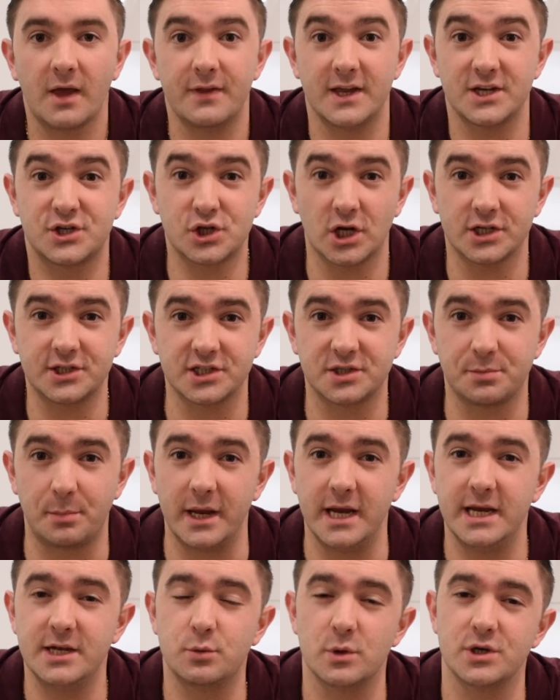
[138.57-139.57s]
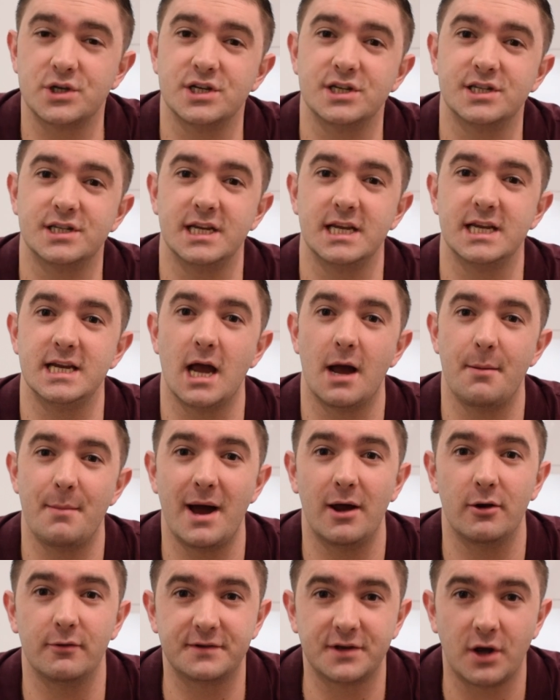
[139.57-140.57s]
There's shutter speed, which is the
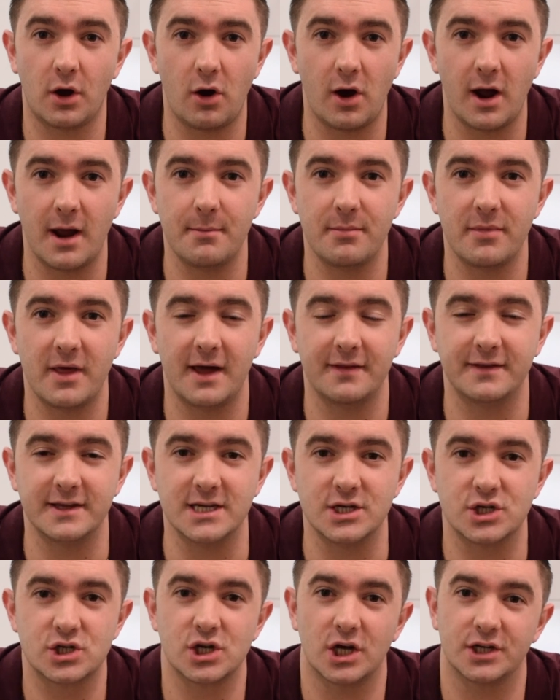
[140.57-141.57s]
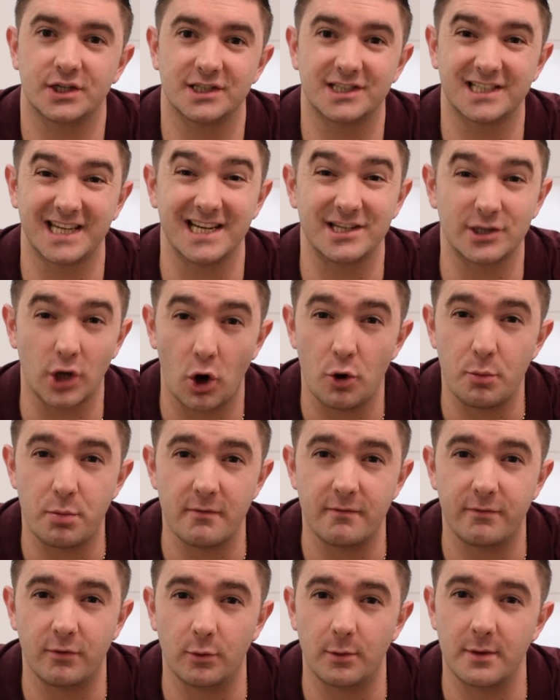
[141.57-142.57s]
amount of time that the shutter stays
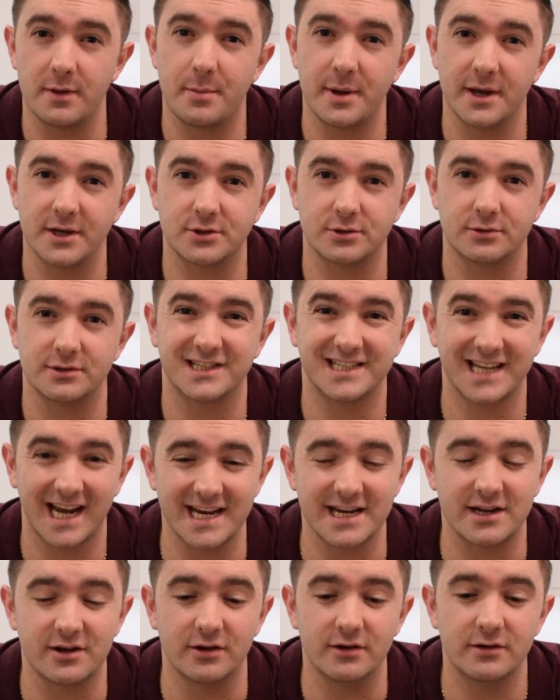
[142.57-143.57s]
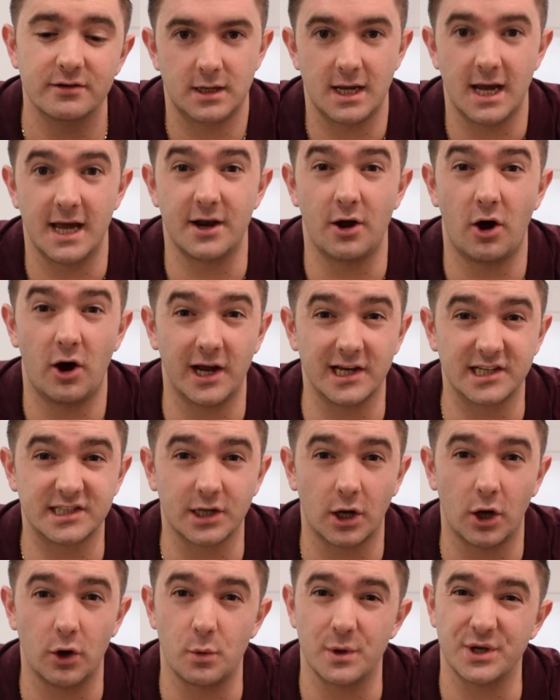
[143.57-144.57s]
open for when the picture is taken. And
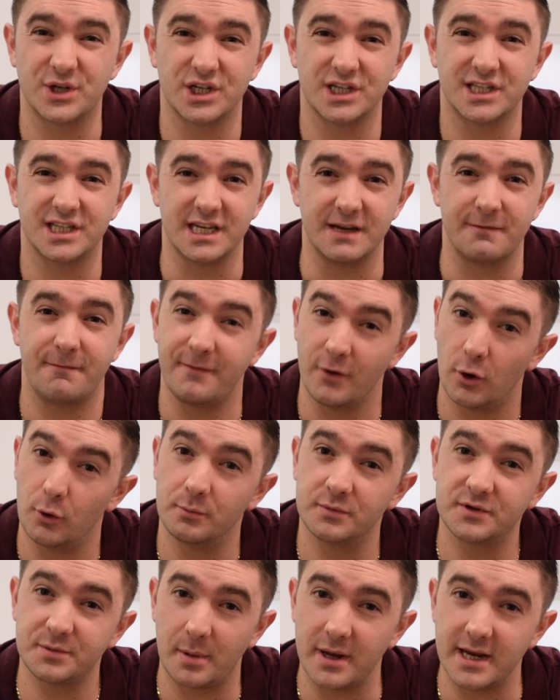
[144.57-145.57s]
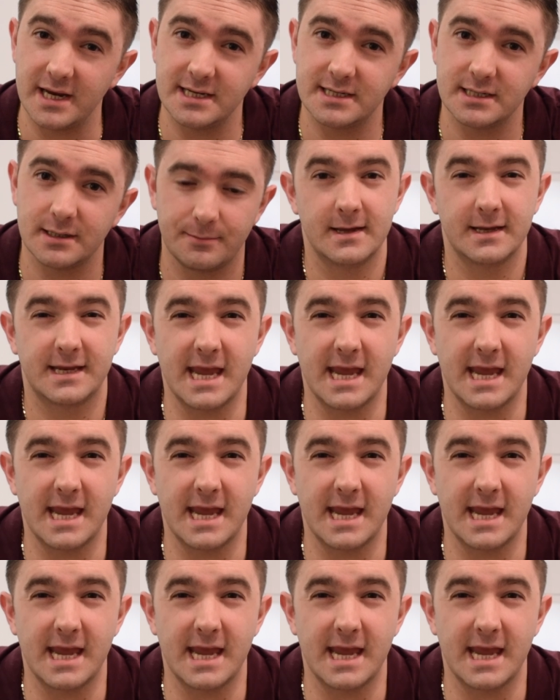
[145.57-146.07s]
ISO, which is the film speed.